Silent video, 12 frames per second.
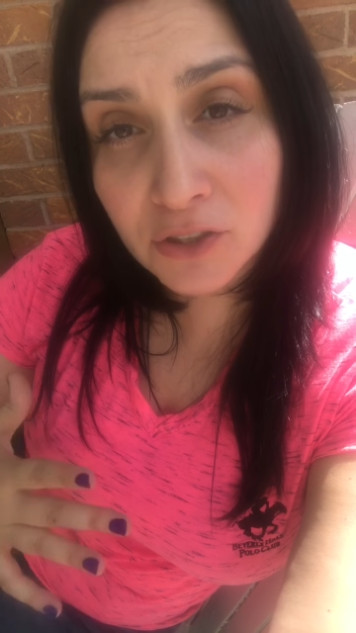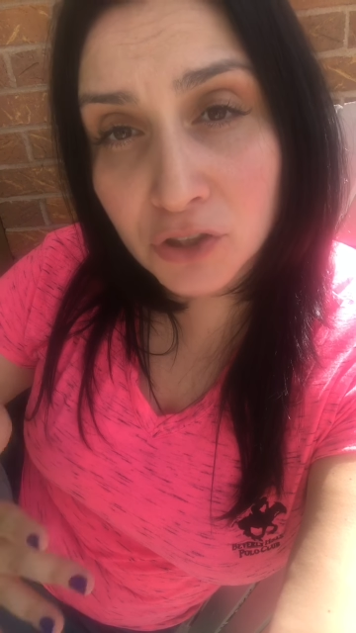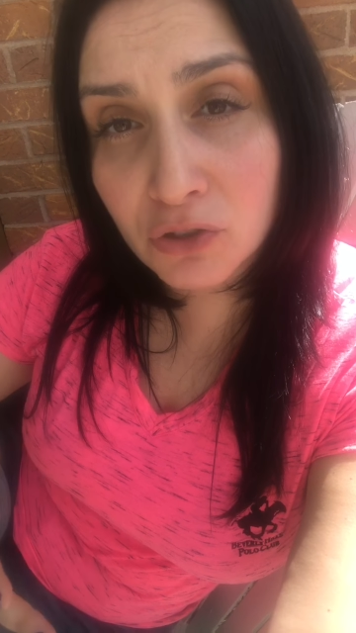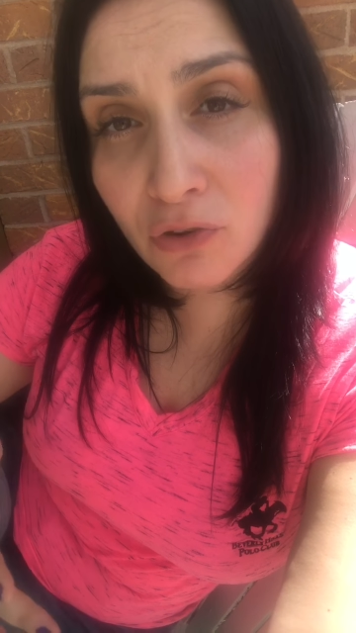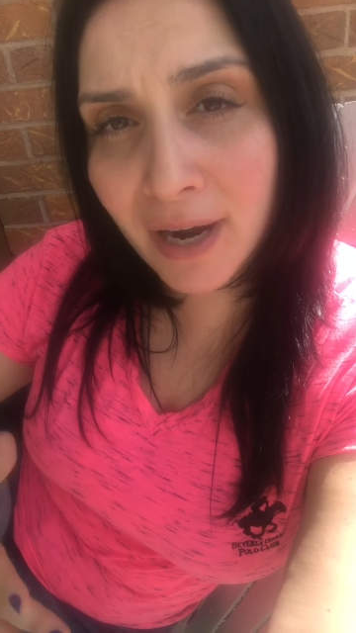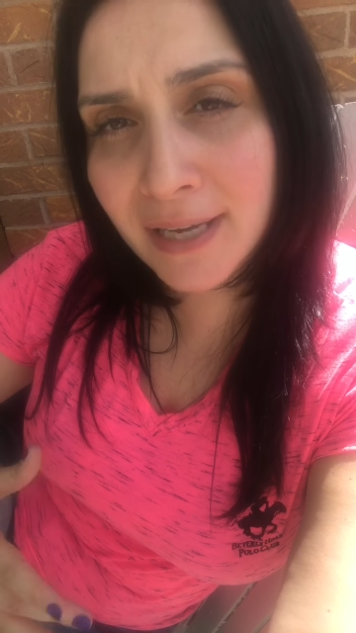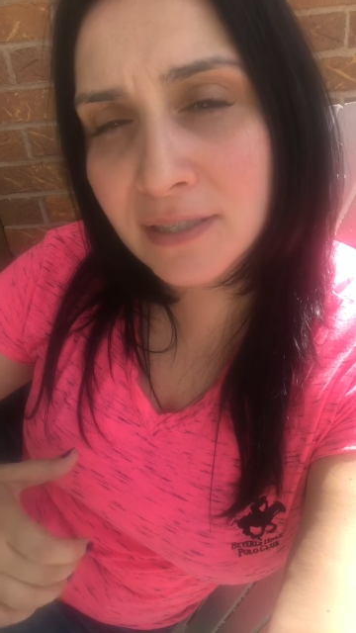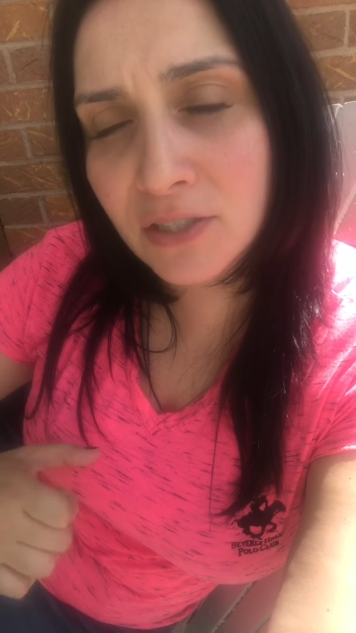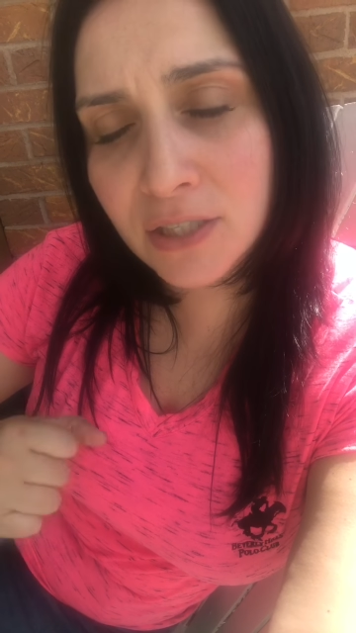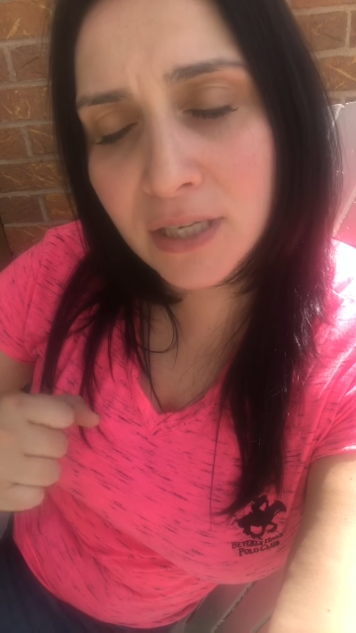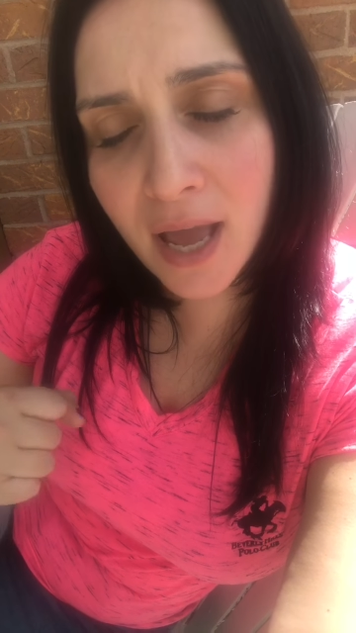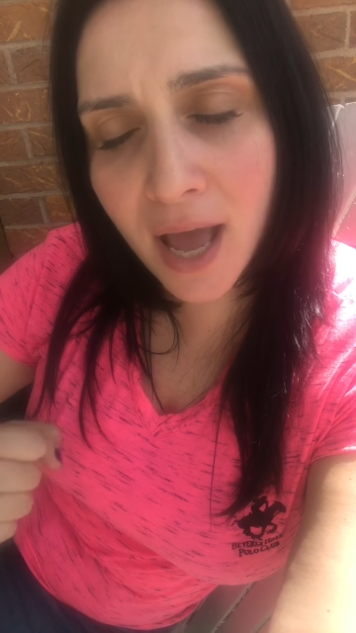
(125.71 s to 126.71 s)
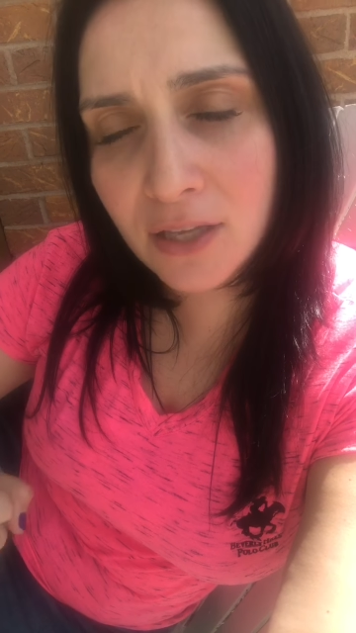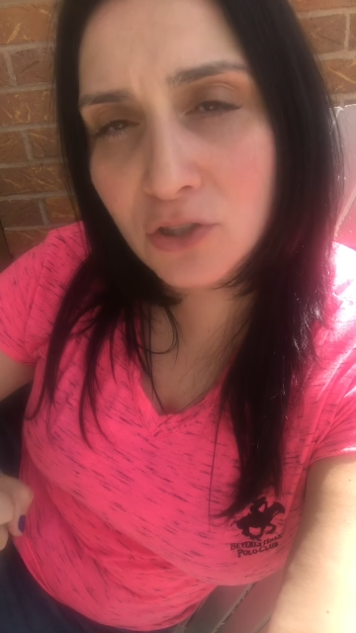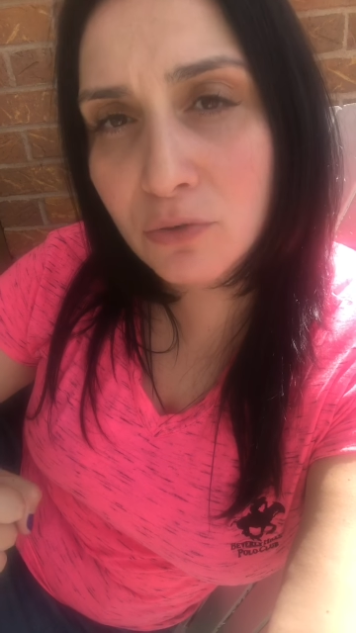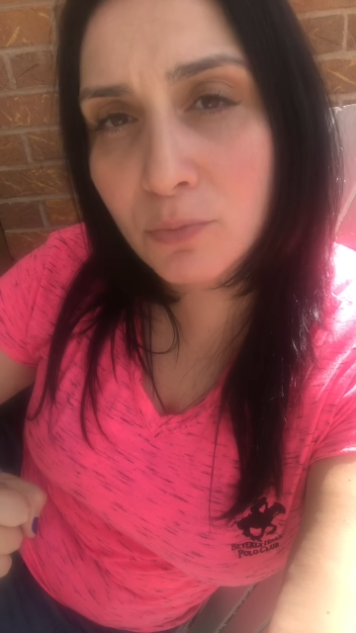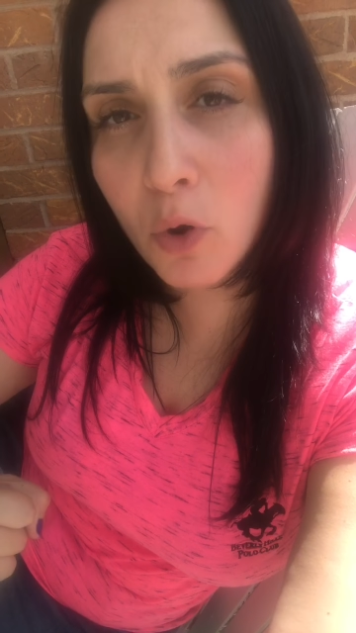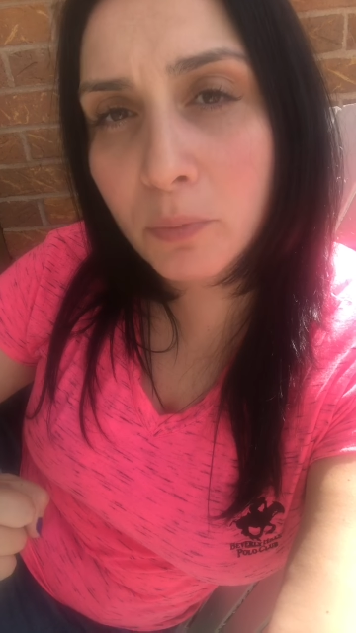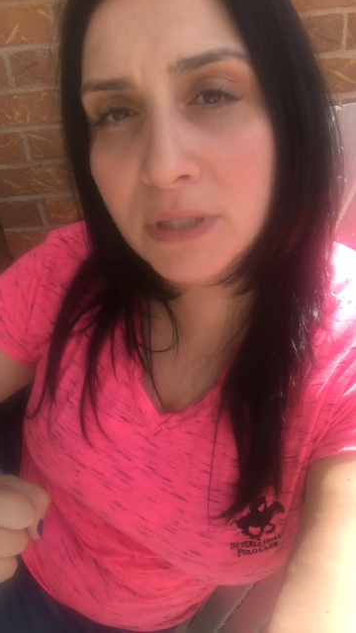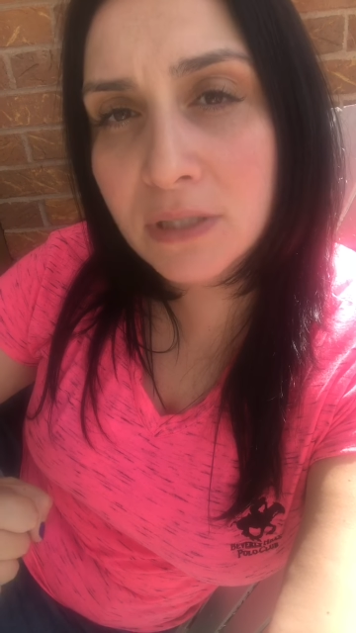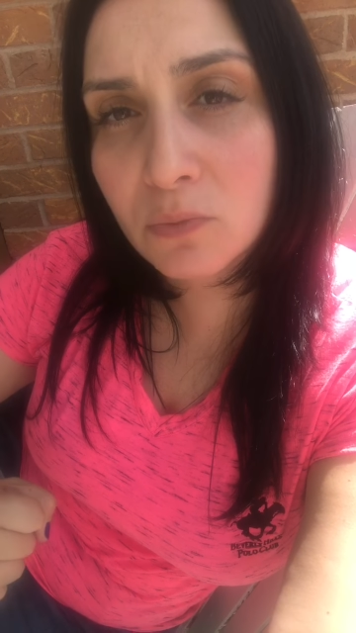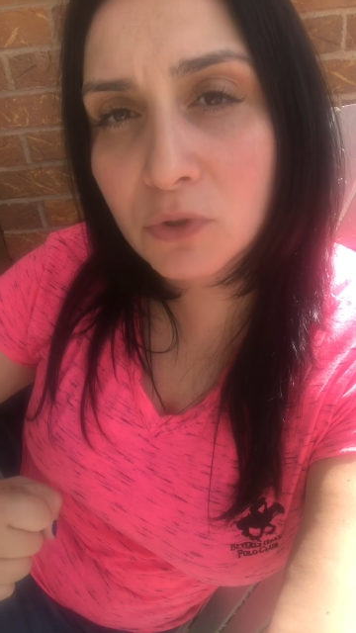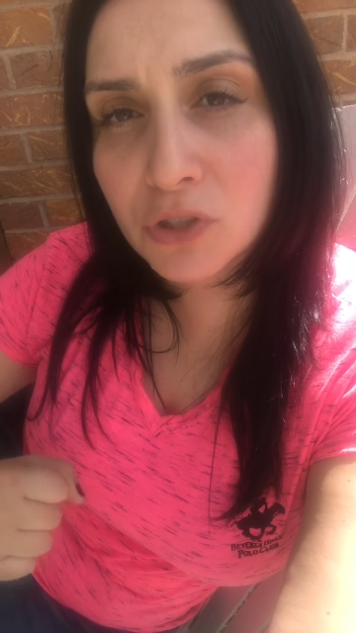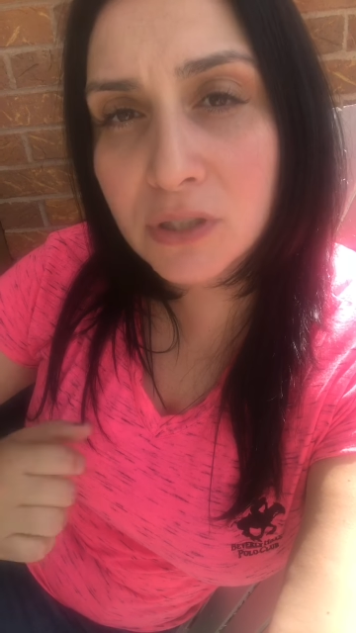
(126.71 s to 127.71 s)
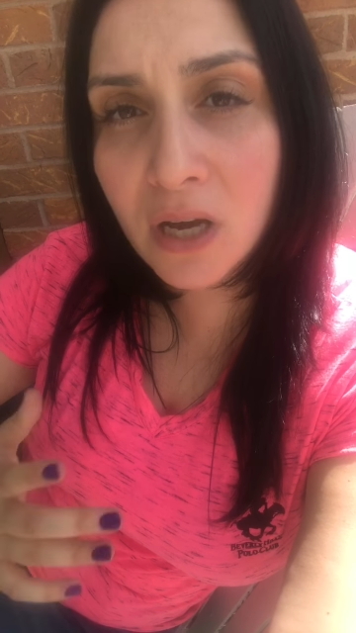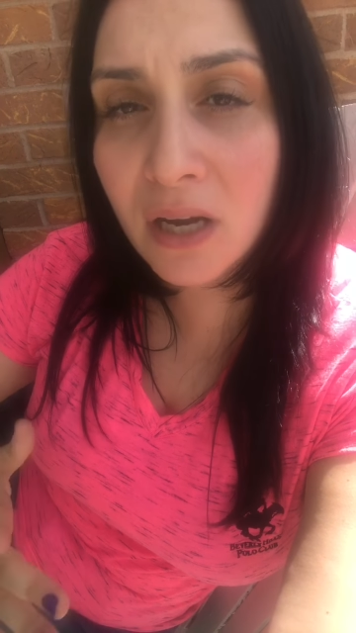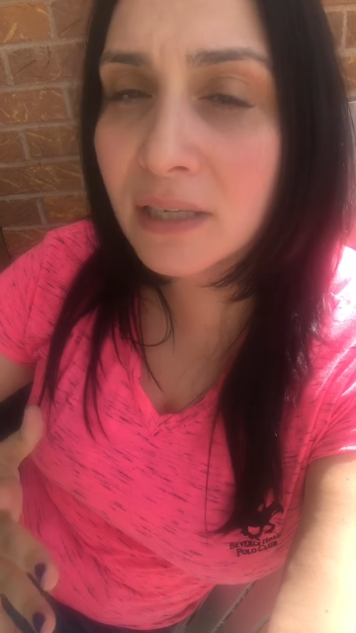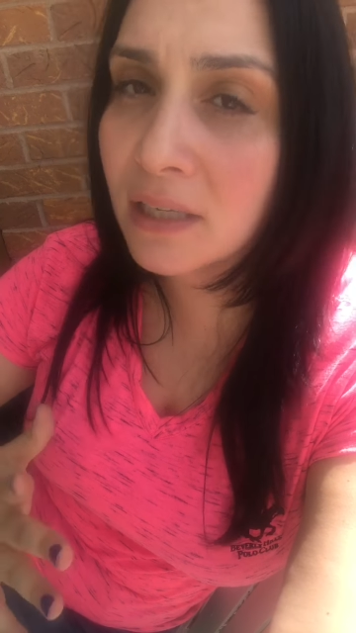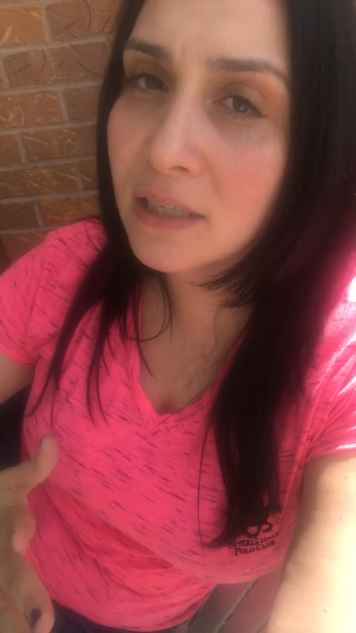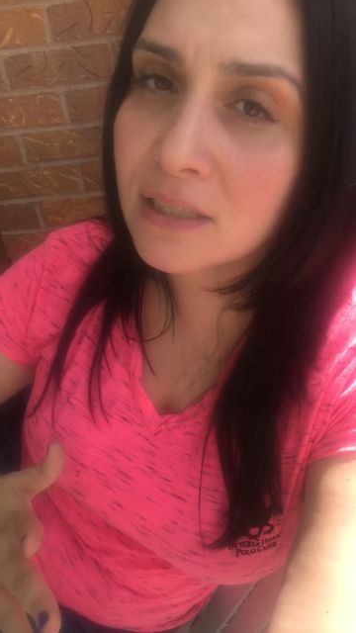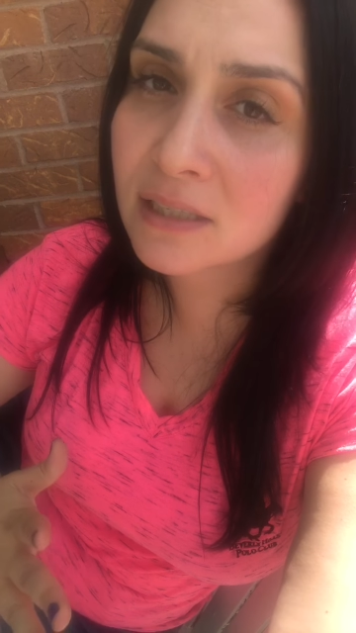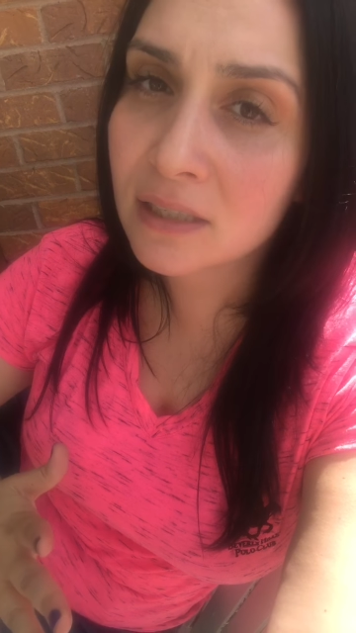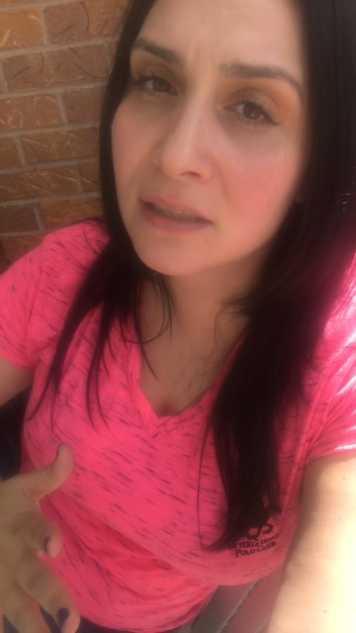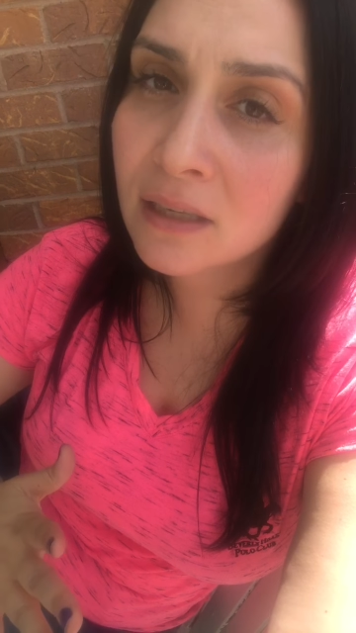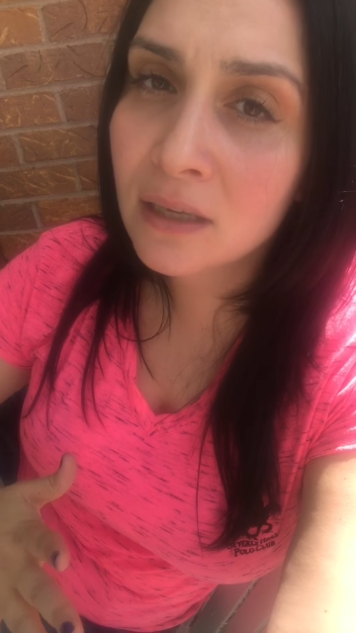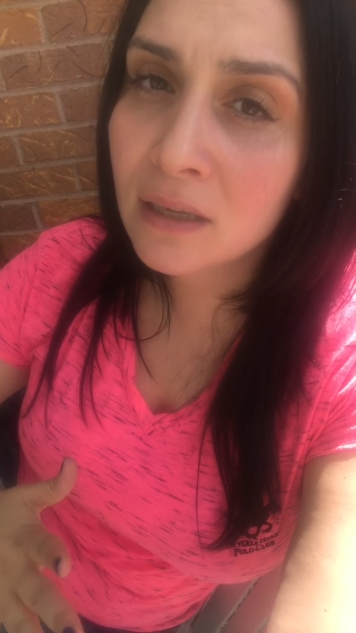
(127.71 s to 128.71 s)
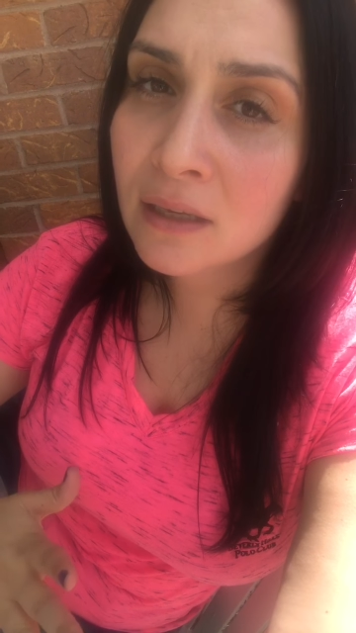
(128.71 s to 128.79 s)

and she cries and she has her moments where she's hugging and kissing